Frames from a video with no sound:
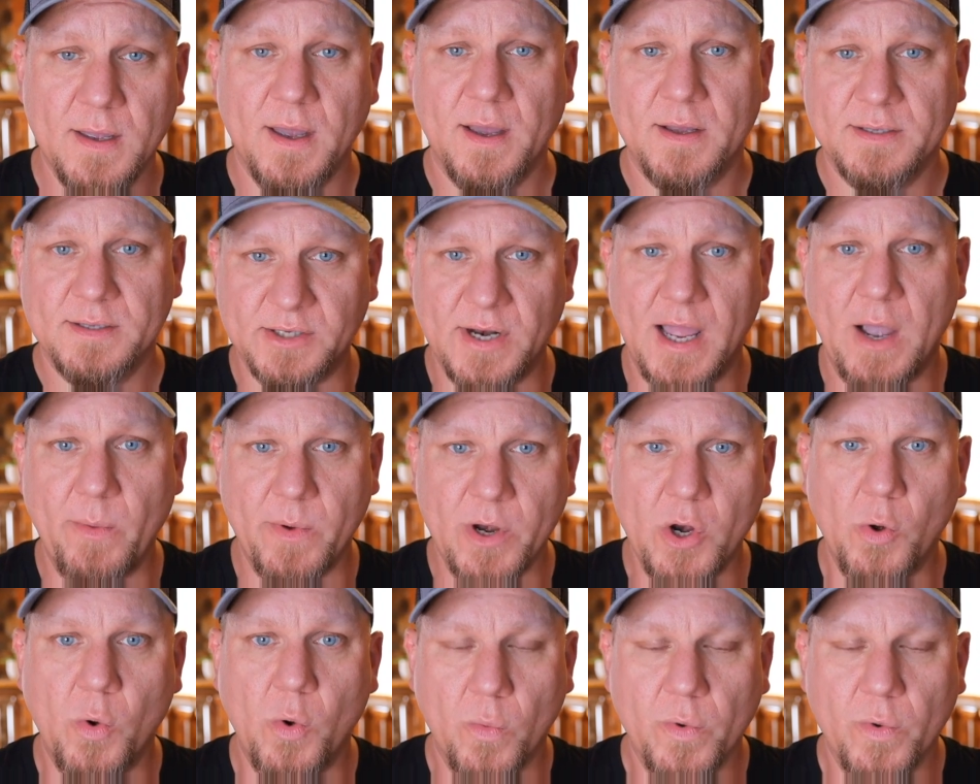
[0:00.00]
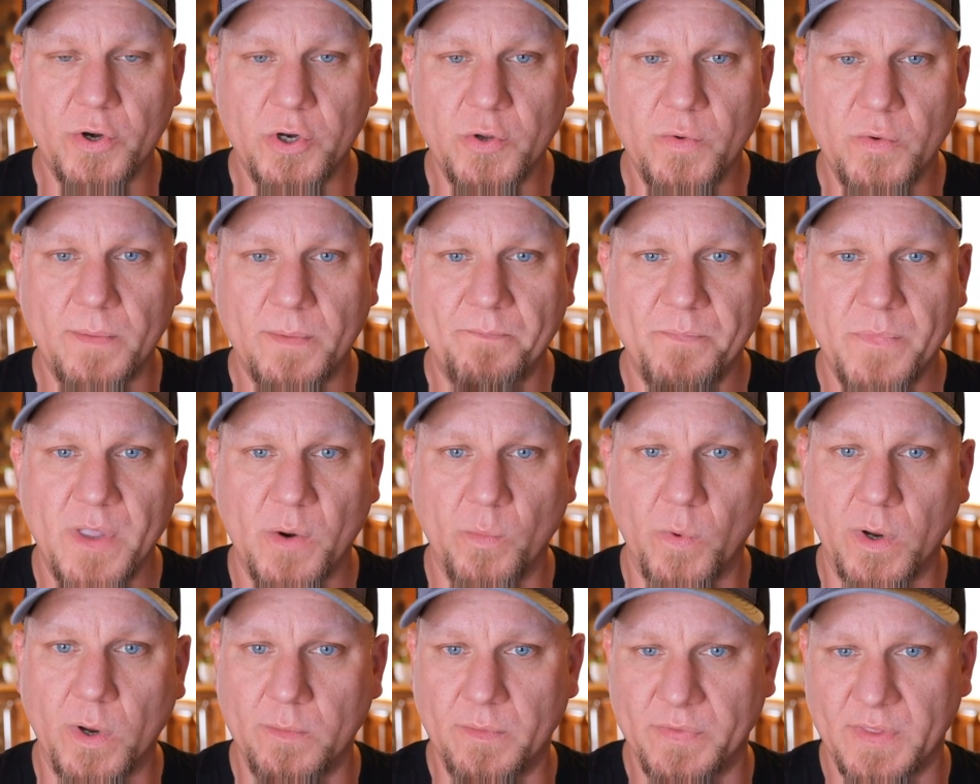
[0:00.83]
So now we know what we're doing
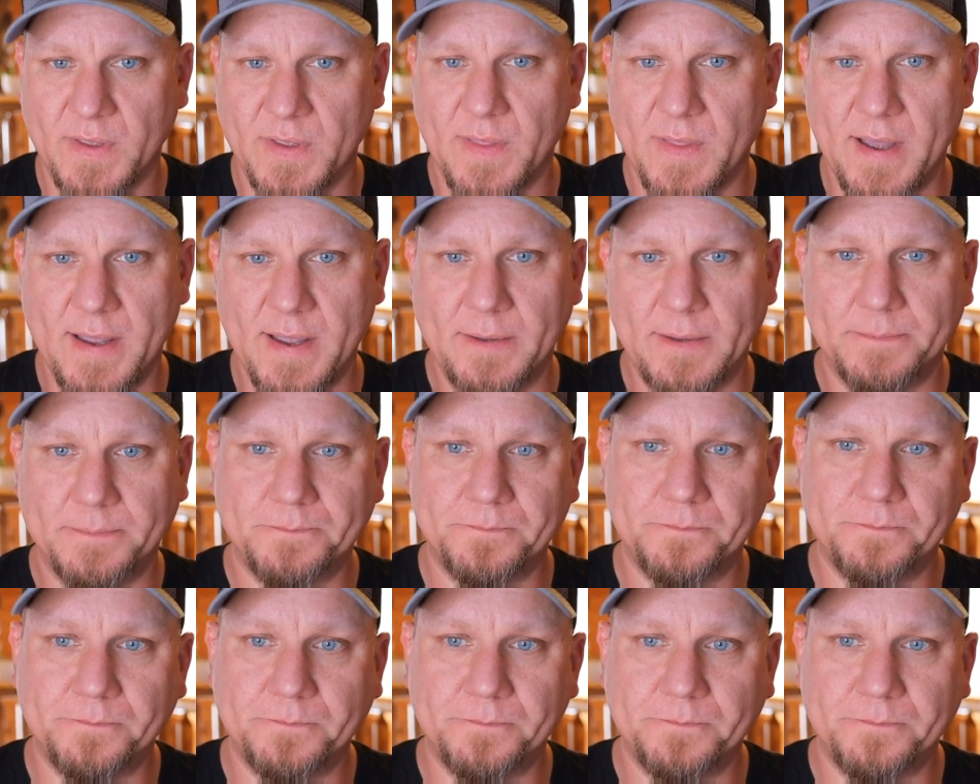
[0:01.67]
and working with the client.